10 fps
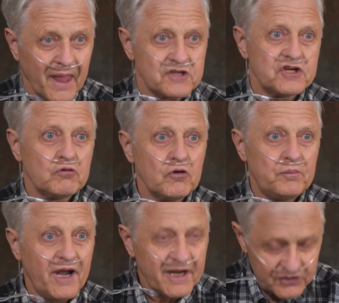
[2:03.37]
And she wrote
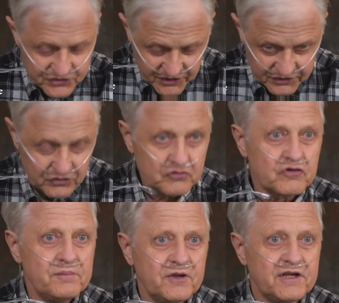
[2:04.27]
back and said, You
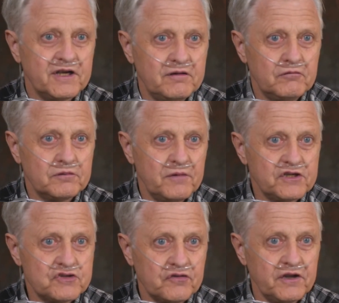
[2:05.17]
creepy kid, what
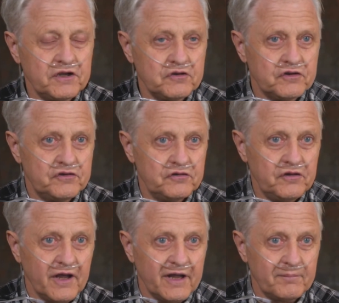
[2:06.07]
makes you think you could do
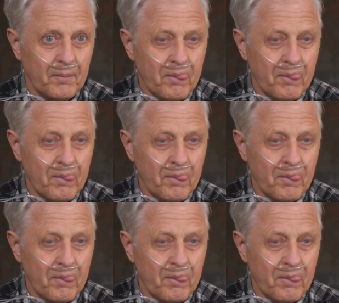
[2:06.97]
that?